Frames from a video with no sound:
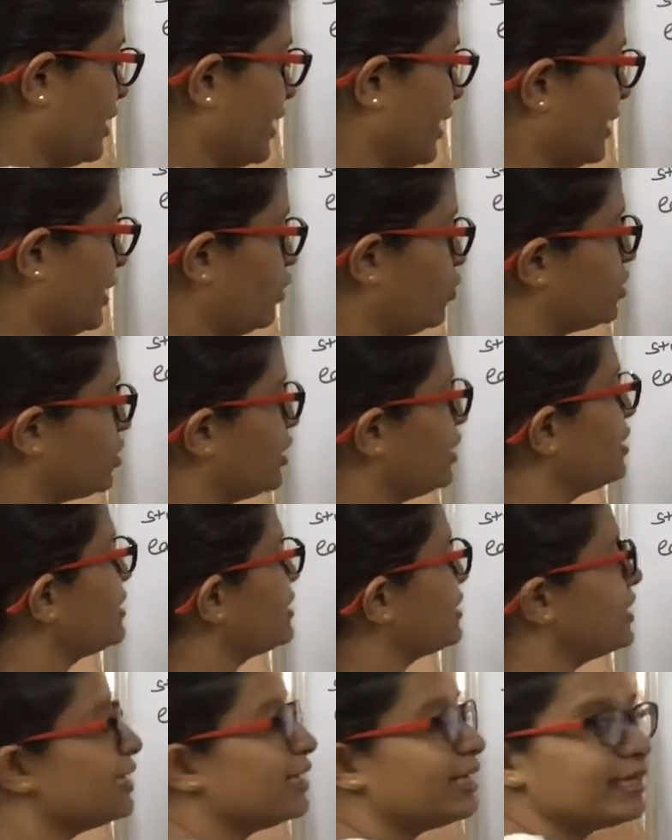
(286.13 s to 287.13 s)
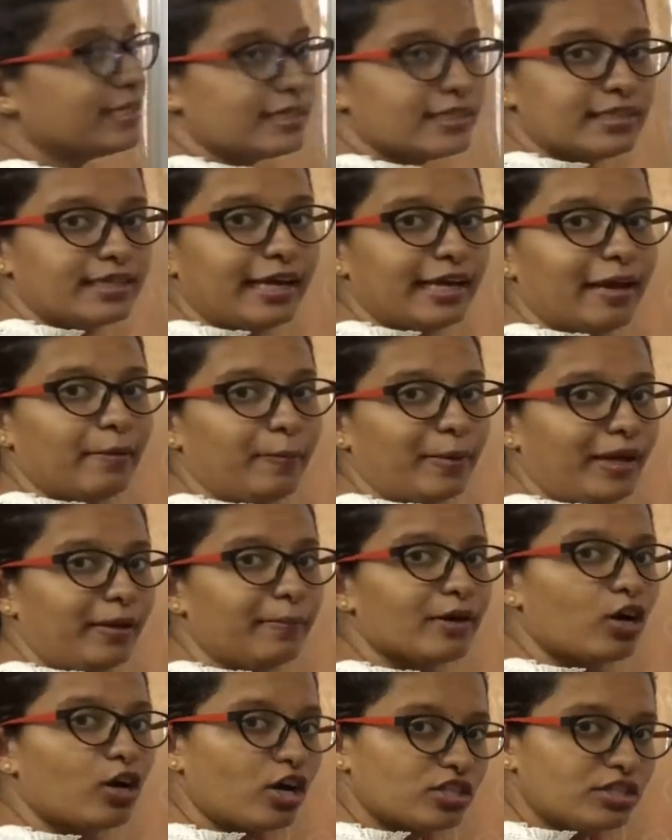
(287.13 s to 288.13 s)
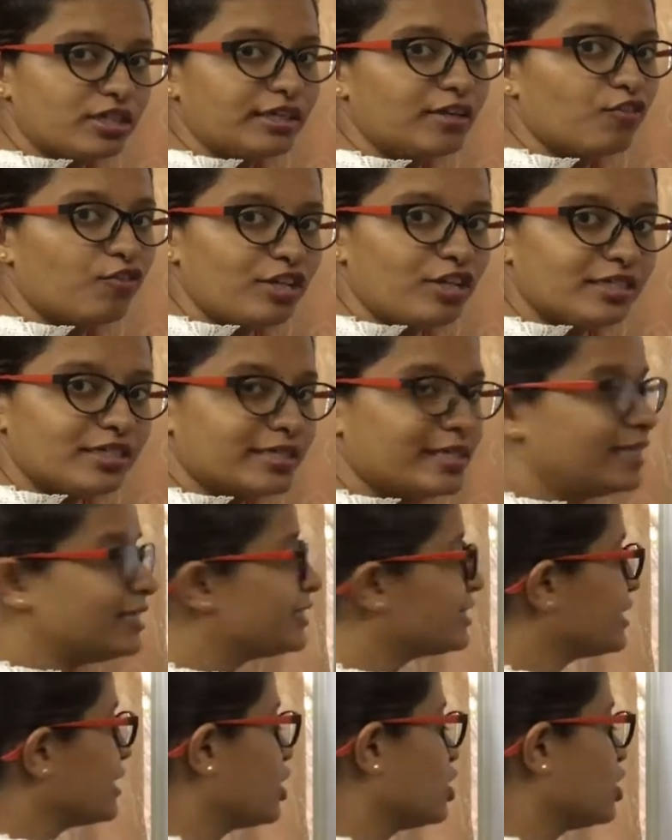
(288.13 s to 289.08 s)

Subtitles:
Can you see the series is in AP, because the difference is